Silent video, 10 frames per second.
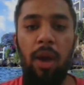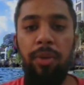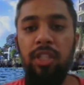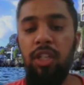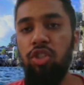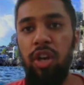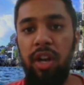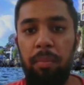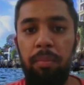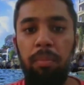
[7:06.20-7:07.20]
thing that we're just
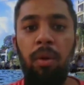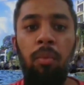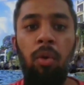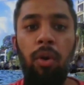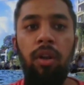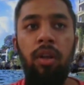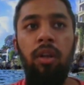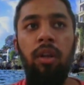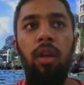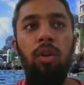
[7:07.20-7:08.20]
trying to promote
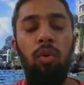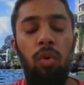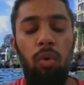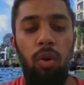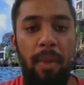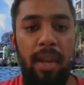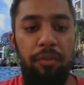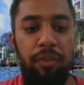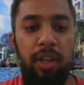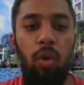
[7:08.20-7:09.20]
the whole
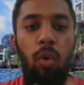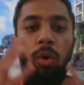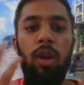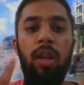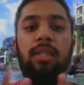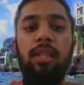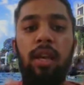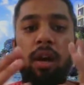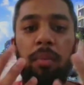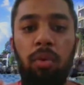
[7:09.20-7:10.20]
benefit, the holistic
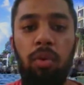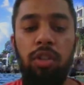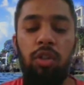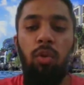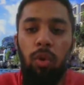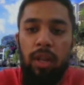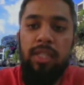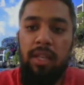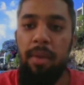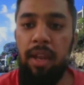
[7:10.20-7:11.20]
approach, the
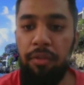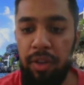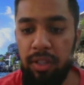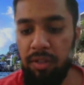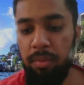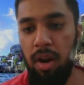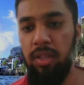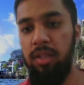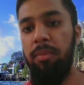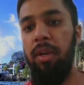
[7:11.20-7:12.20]
holistic benefits of
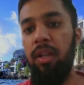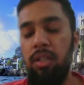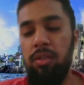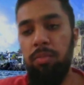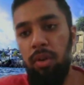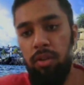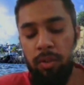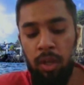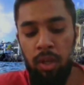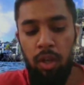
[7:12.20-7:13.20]
participating in sports.
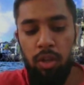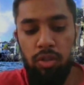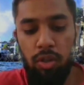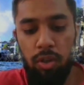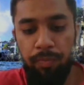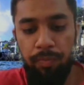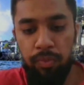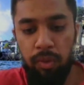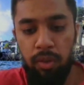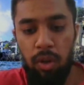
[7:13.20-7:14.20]
So
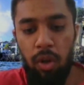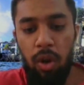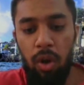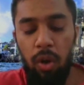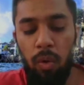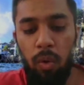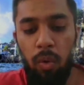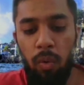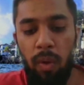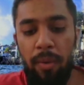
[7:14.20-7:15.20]

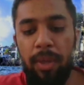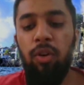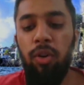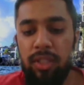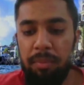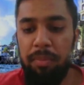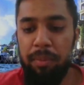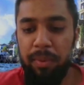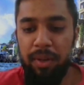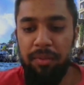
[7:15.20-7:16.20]
when we go to
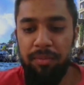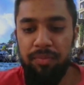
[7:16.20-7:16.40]
people